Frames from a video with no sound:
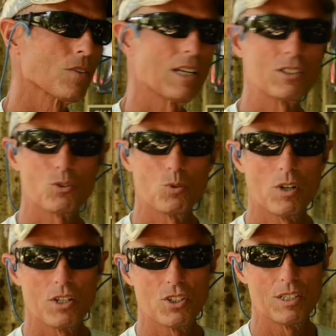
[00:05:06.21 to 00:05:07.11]
Thanks for
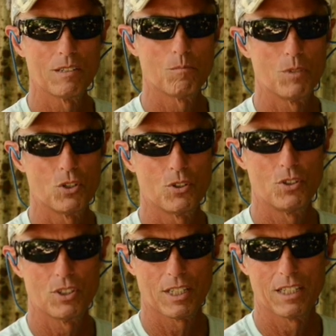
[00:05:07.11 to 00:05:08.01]
watching. Be sure
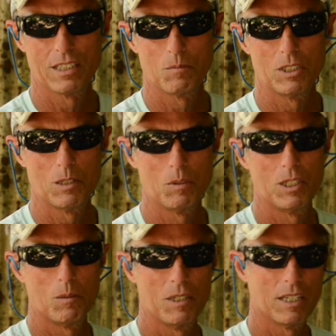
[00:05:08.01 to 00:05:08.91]
you check out
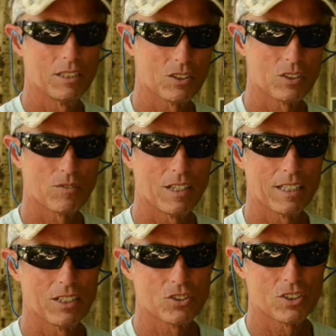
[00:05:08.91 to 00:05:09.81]

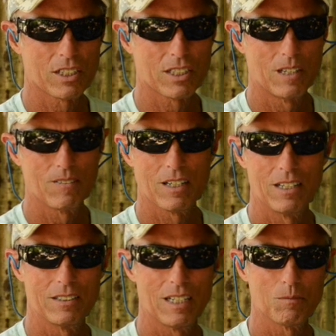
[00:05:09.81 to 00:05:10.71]
www.texasflycaster.com.
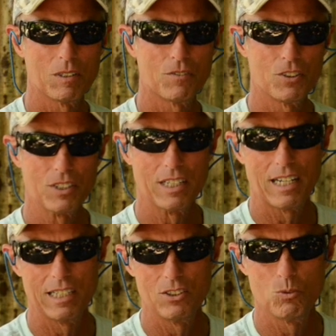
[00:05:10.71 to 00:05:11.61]
Contact me if you're a
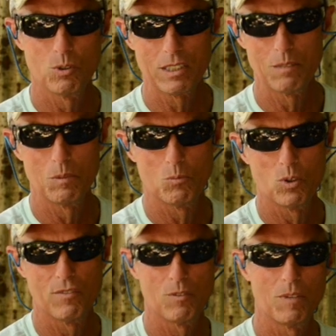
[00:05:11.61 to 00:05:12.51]
guide and you want to give me
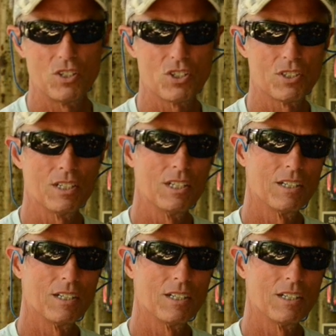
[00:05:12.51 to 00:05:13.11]
more information.